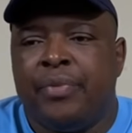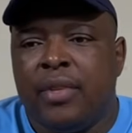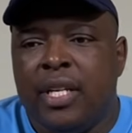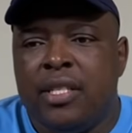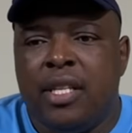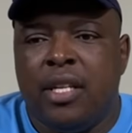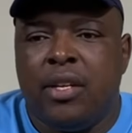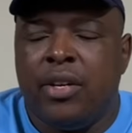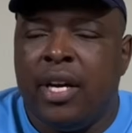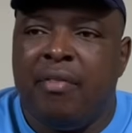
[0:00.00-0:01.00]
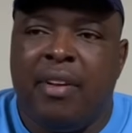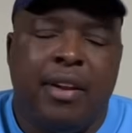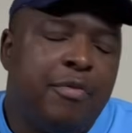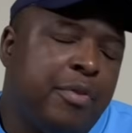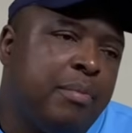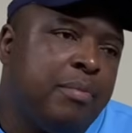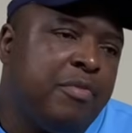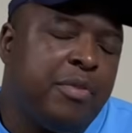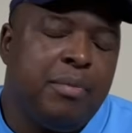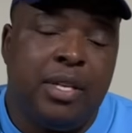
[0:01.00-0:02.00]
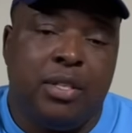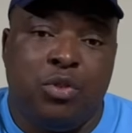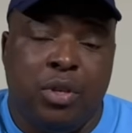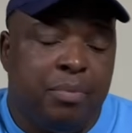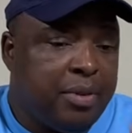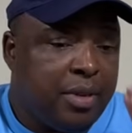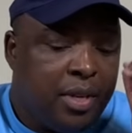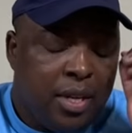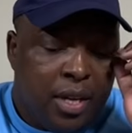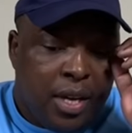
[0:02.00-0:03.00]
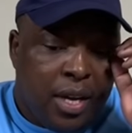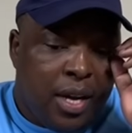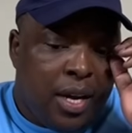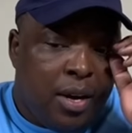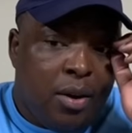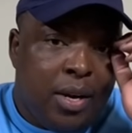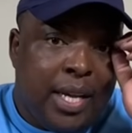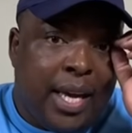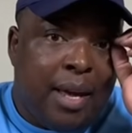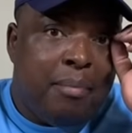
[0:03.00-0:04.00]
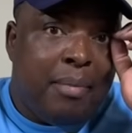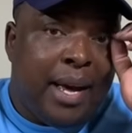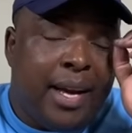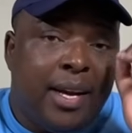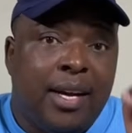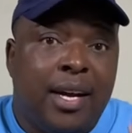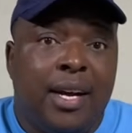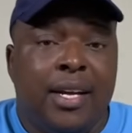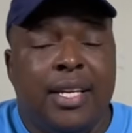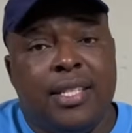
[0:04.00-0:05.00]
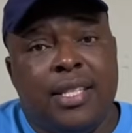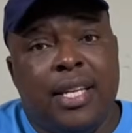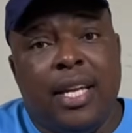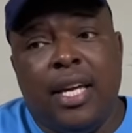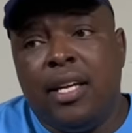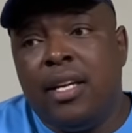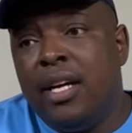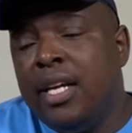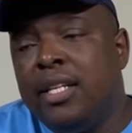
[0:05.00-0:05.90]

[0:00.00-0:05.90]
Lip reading: Still recovering from that trip. Only came back yesterday and